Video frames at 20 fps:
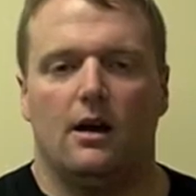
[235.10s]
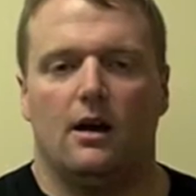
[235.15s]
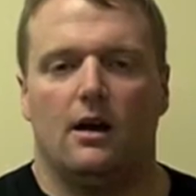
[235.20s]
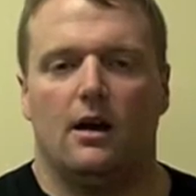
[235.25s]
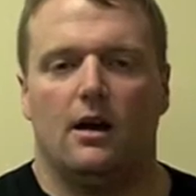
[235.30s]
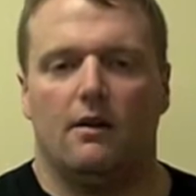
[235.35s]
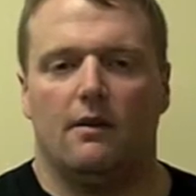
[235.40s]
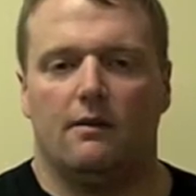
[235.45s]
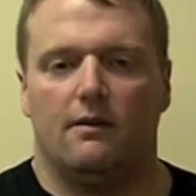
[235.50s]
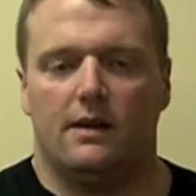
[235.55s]

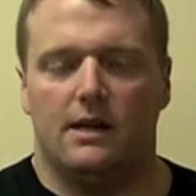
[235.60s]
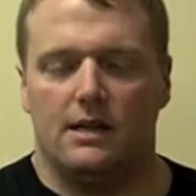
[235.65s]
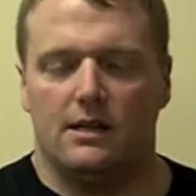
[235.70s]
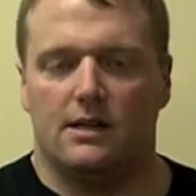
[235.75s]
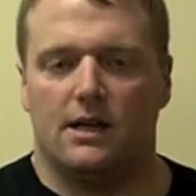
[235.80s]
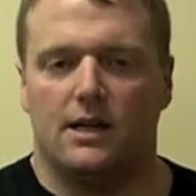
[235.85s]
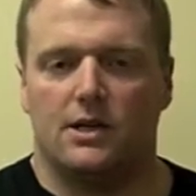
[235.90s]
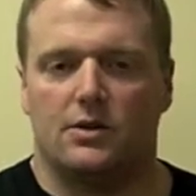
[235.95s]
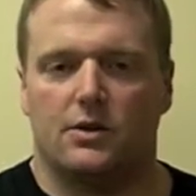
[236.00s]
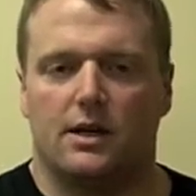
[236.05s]
of
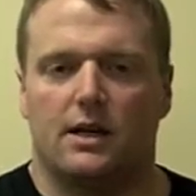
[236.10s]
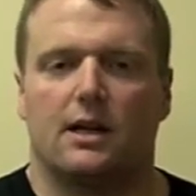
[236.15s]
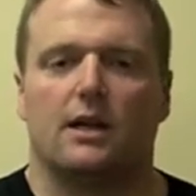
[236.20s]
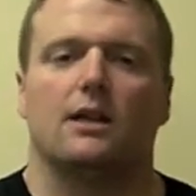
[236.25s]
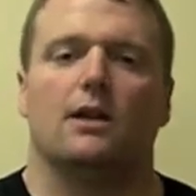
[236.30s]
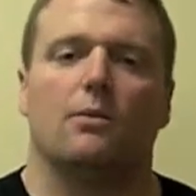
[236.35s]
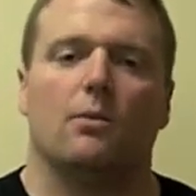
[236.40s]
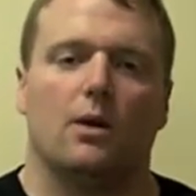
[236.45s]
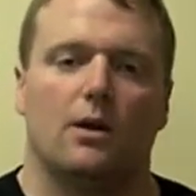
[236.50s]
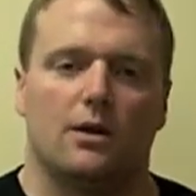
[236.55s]
eccentric, and
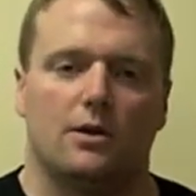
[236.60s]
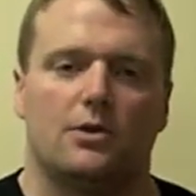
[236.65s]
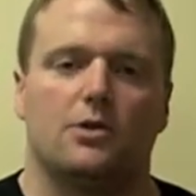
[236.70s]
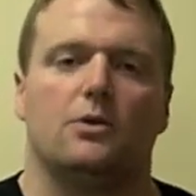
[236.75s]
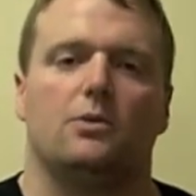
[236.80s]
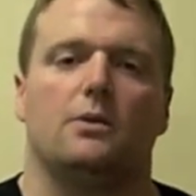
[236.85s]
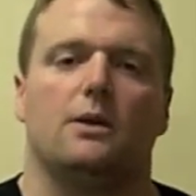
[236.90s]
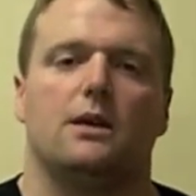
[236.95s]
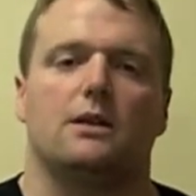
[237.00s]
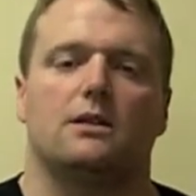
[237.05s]
then 1 or
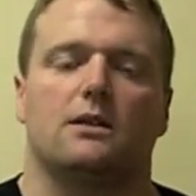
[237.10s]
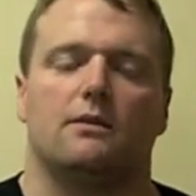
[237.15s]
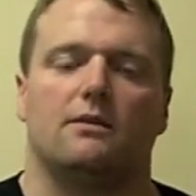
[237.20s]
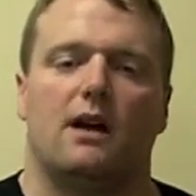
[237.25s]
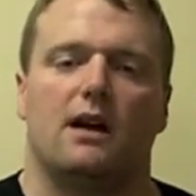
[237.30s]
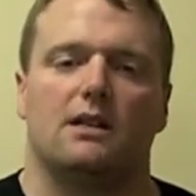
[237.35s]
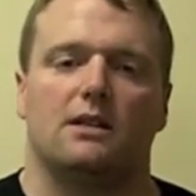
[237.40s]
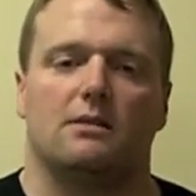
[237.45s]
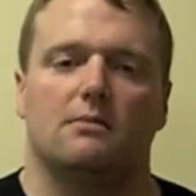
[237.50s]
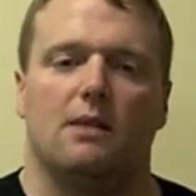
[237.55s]
2 weeks of
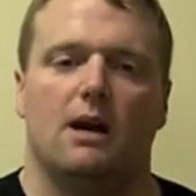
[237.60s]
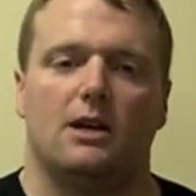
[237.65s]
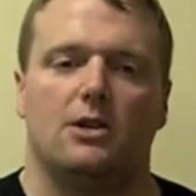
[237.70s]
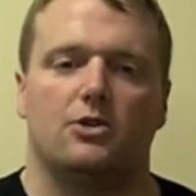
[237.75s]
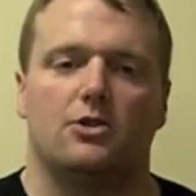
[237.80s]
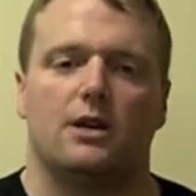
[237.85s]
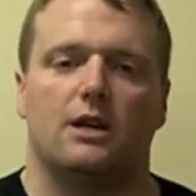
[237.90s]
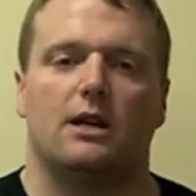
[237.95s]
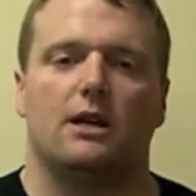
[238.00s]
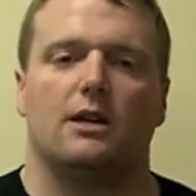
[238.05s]

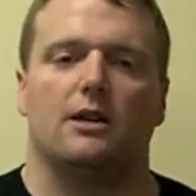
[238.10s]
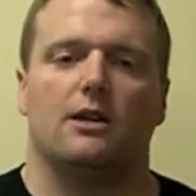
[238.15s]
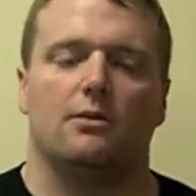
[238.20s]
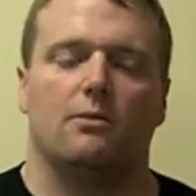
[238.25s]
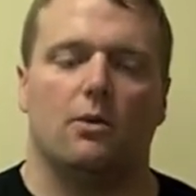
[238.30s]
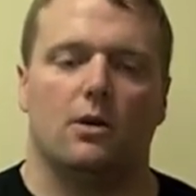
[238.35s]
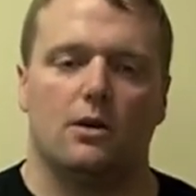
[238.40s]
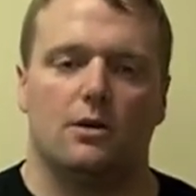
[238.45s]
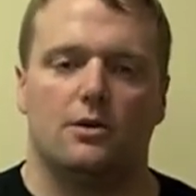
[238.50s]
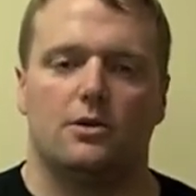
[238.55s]
isometric, and then
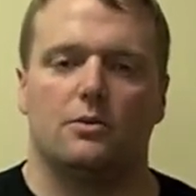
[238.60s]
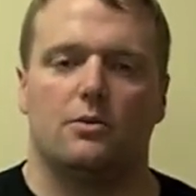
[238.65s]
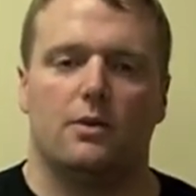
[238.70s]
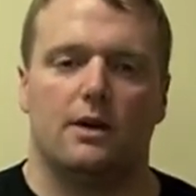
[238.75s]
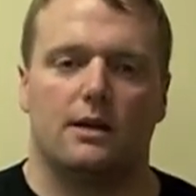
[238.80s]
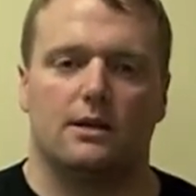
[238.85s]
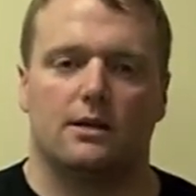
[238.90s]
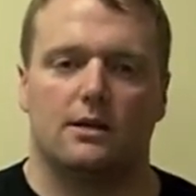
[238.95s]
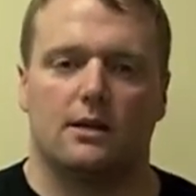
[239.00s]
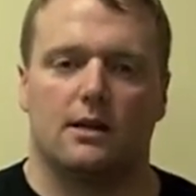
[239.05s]
1 or 2
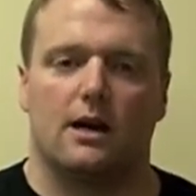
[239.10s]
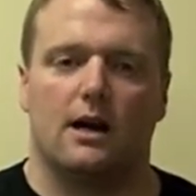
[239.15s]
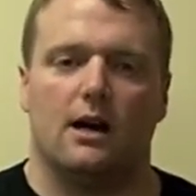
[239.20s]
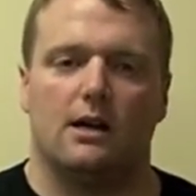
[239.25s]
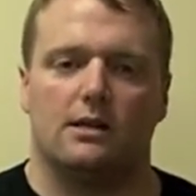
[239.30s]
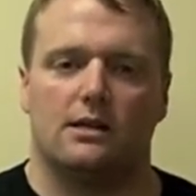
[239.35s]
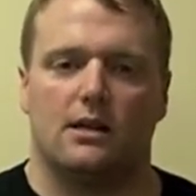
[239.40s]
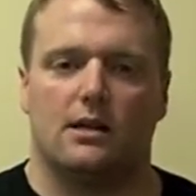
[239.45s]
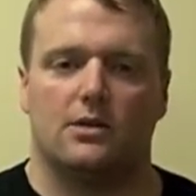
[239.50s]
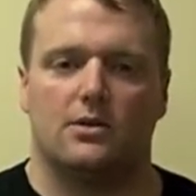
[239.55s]
weeks of the
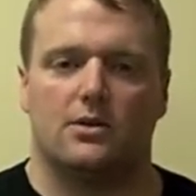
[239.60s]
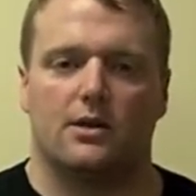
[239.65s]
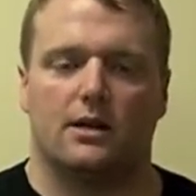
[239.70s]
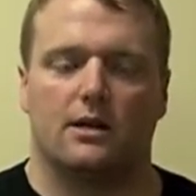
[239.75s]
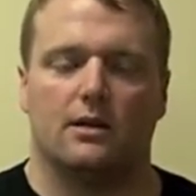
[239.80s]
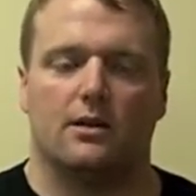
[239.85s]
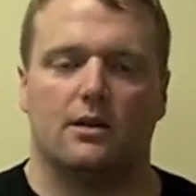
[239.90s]
concentric